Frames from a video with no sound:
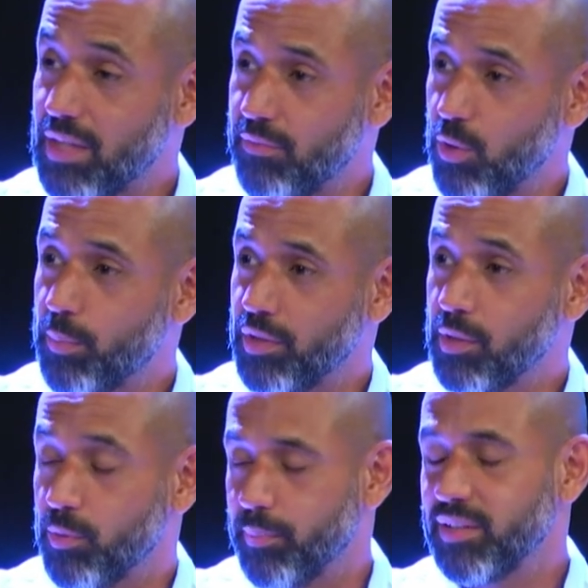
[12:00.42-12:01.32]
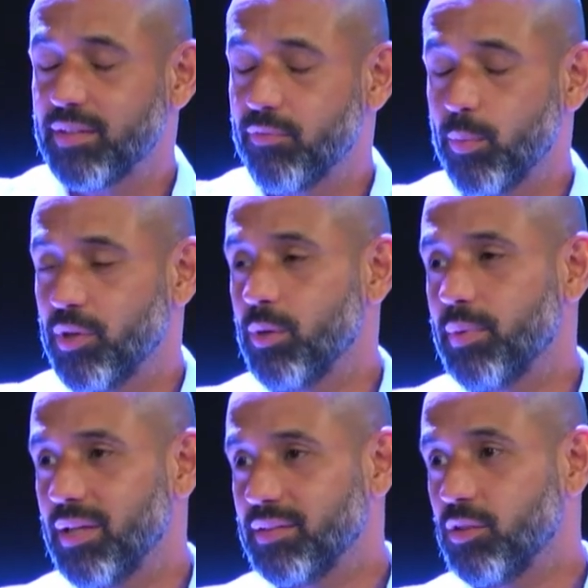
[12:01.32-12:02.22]
have opened up or beds have opened up
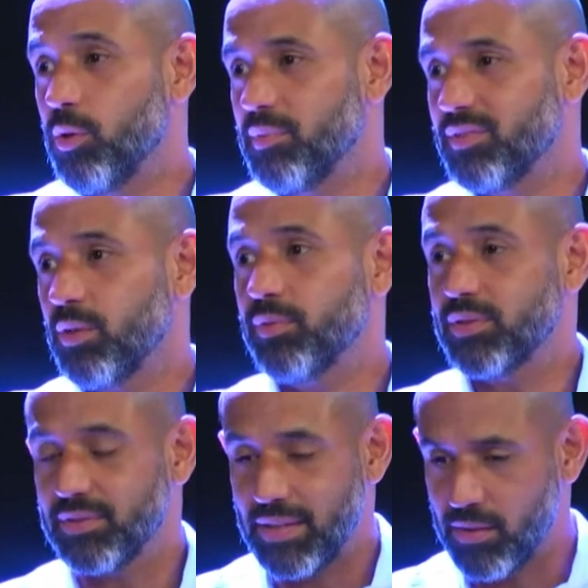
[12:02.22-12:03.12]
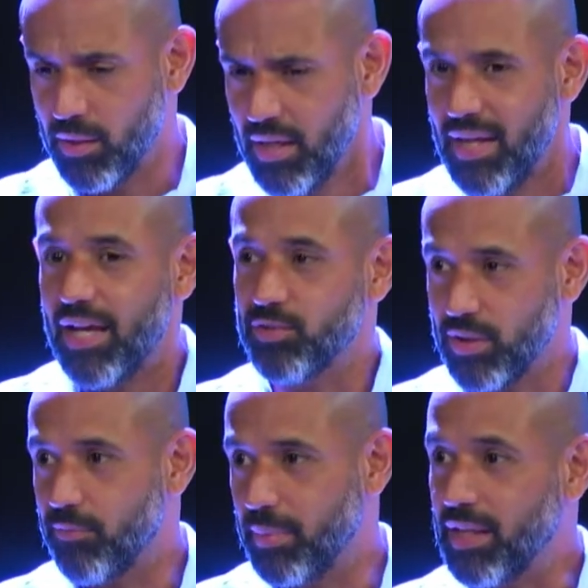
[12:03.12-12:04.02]
at the Homeless Services Center, and so
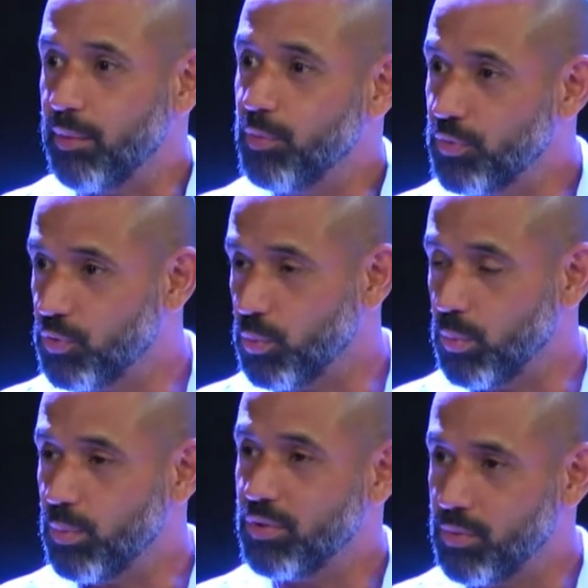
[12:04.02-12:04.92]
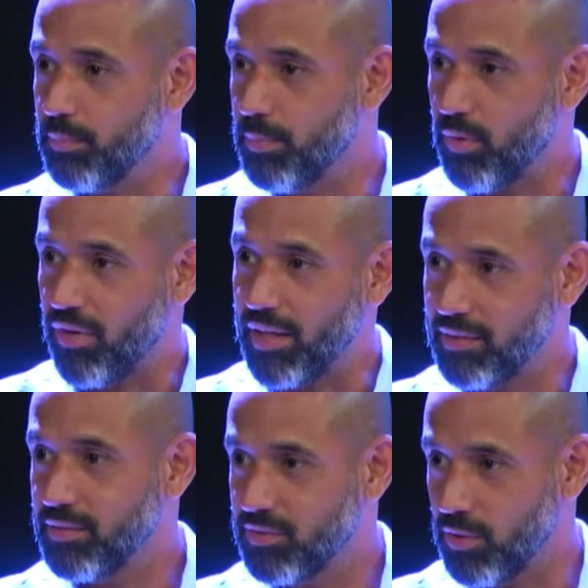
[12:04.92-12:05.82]
they've been able to
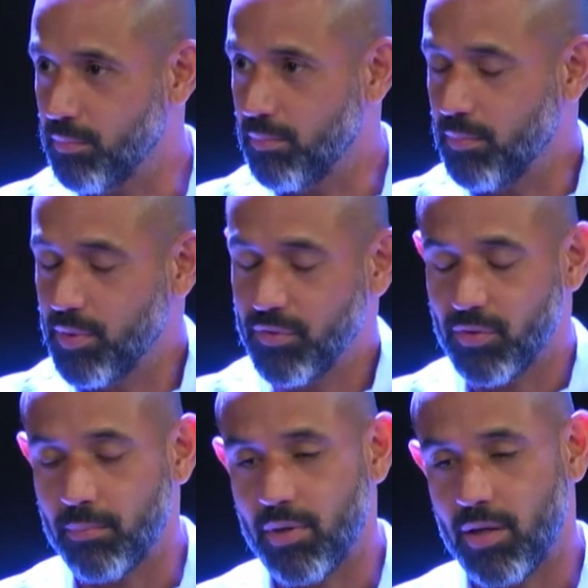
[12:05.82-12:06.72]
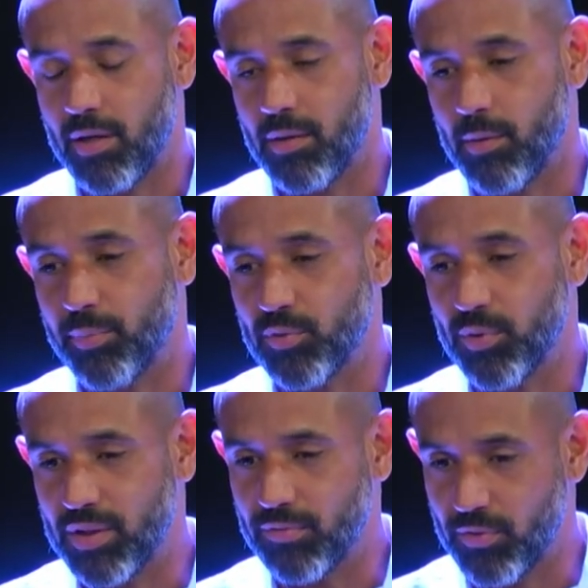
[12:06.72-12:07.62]
provide some
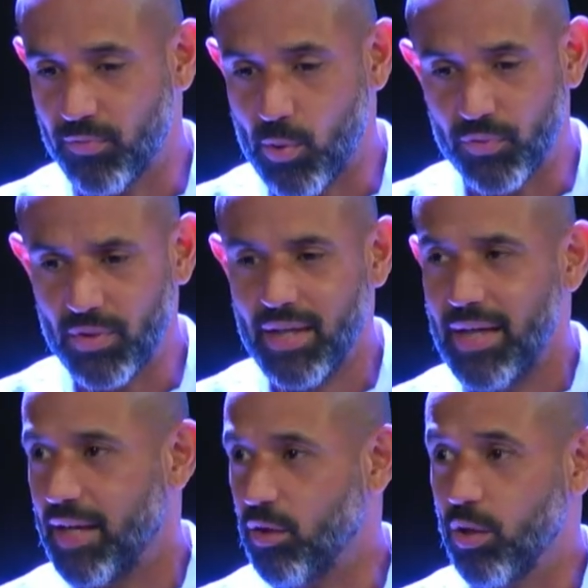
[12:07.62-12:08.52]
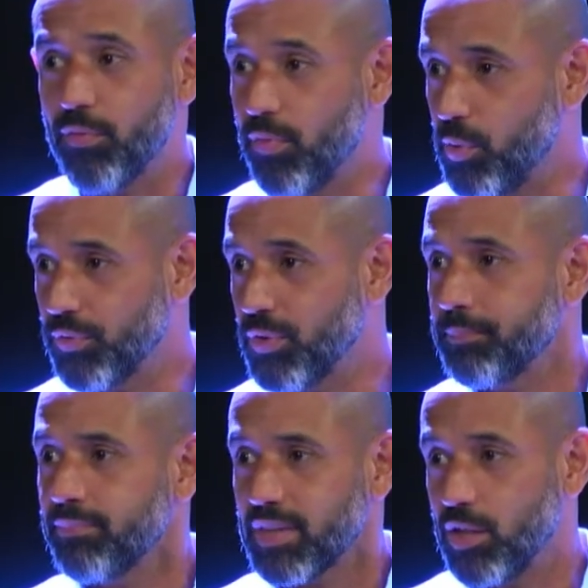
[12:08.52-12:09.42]
opportunities for folks and other folks.
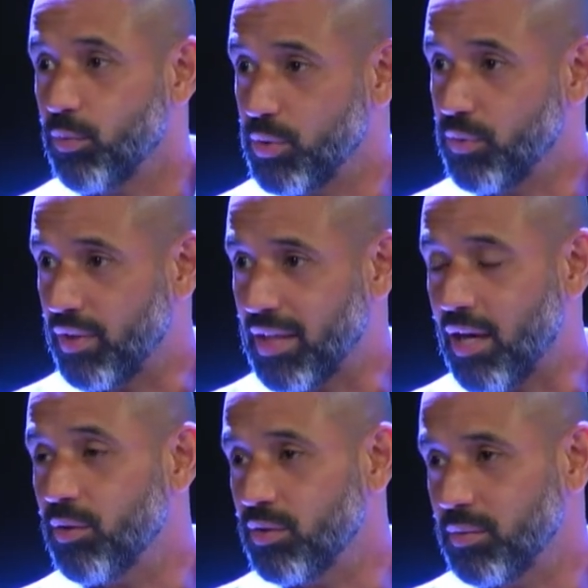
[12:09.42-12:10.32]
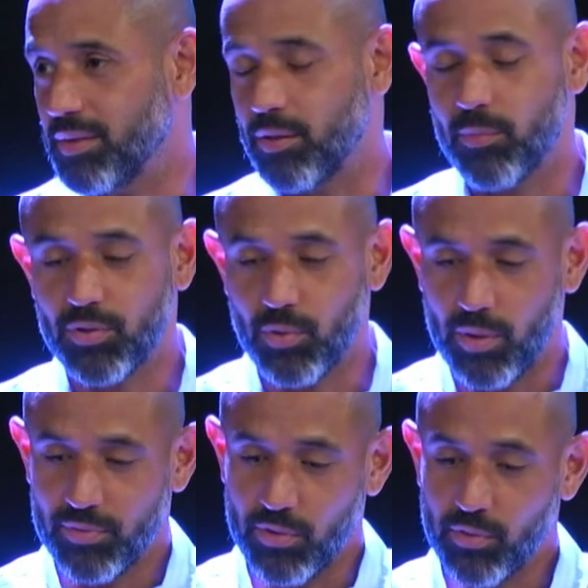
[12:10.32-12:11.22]
You know, you've encountered, you know, what Tori
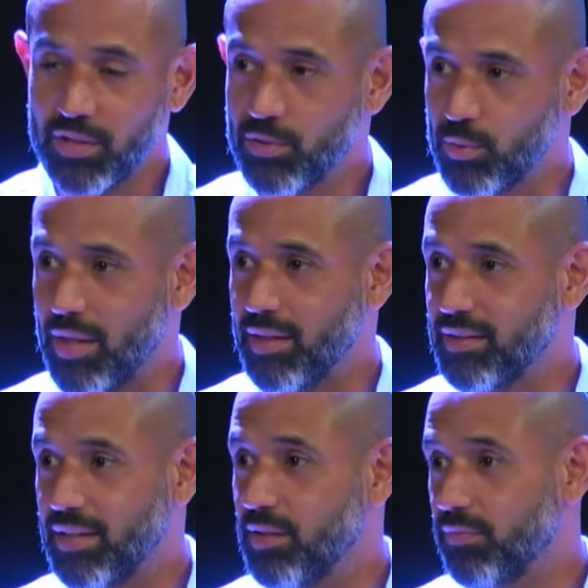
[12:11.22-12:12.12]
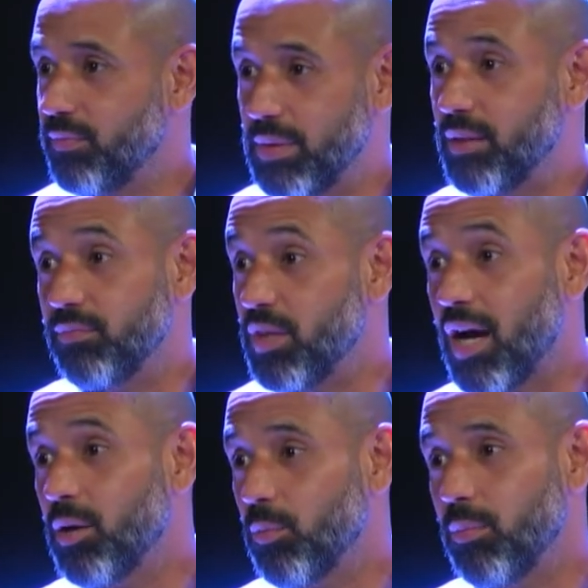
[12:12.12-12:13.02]
was alluding to, that they've
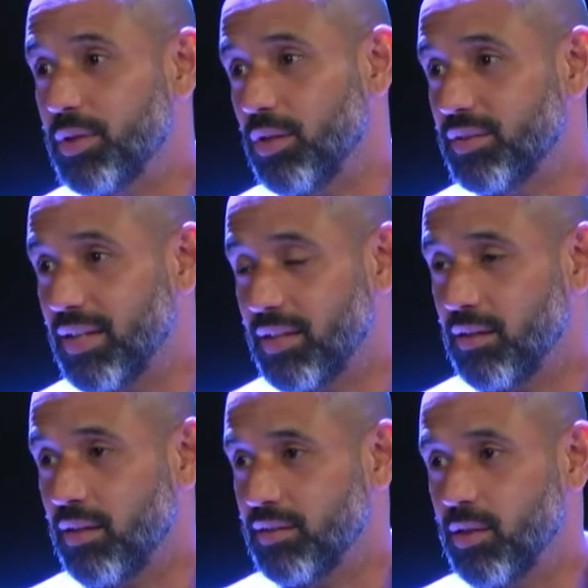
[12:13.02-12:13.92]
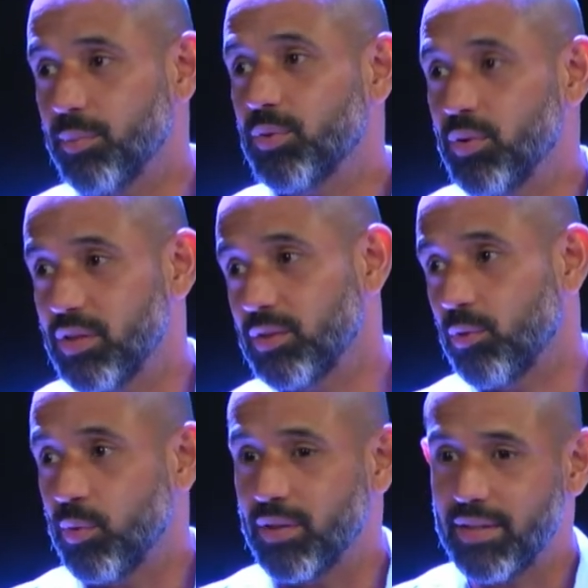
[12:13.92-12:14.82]
not, you know, taken on the opportunities of
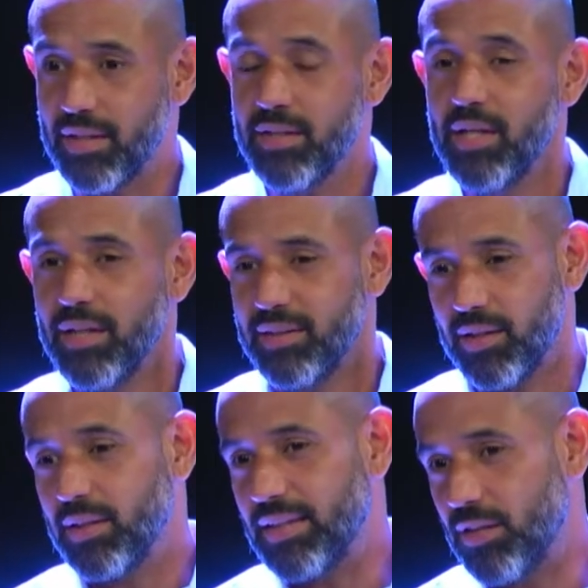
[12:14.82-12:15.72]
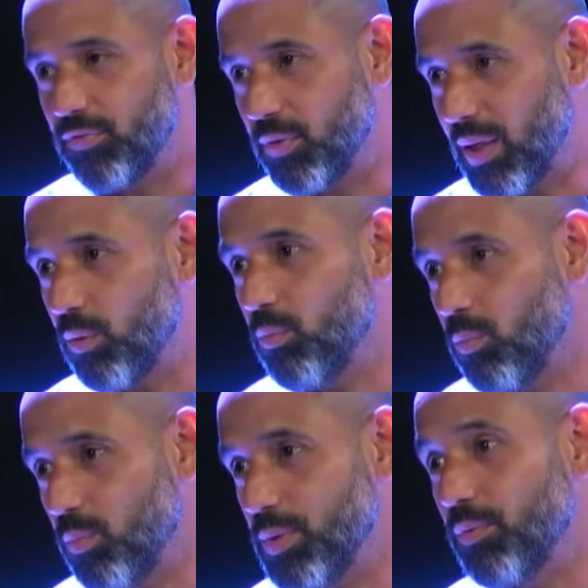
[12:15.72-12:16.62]
going there. They feel
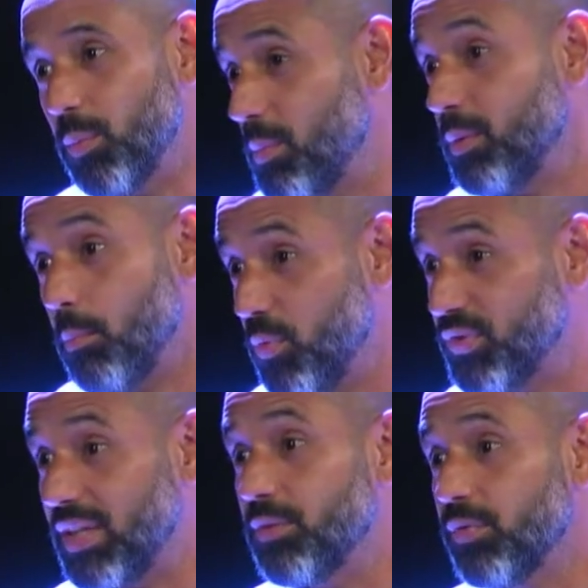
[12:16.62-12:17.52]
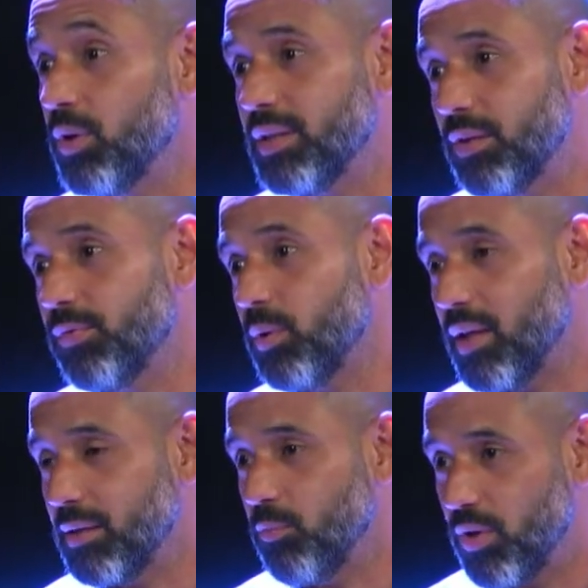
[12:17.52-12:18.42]
like safer, and they feel
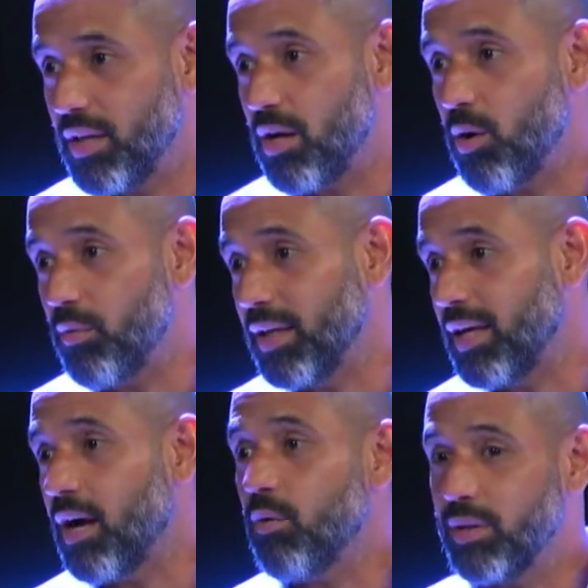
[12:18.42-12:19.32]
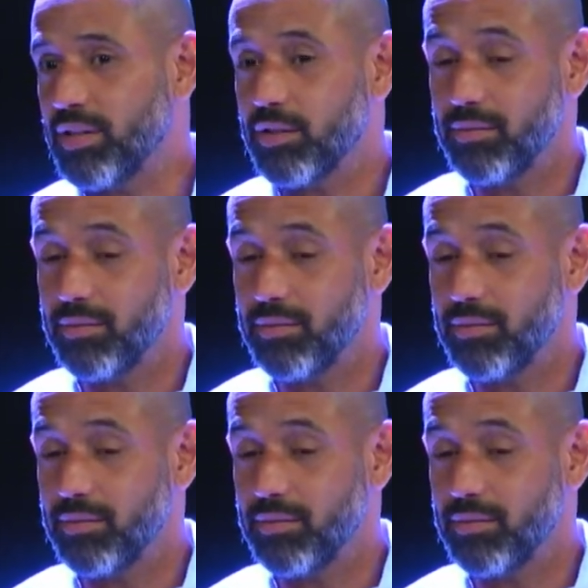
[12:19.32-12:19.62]
like where they are right now and the